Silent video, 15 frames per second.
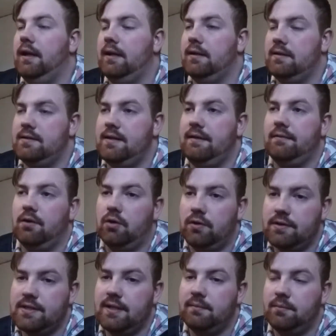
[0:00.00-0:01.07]
and he's having a
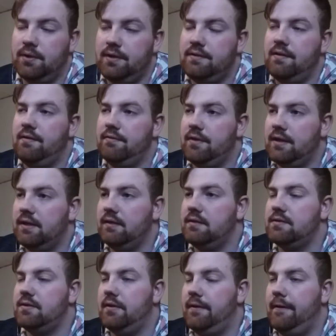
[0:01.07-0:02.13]
hard time breathing and
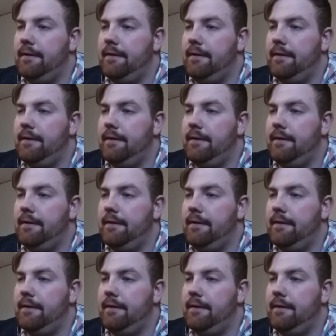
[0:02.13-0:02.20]
things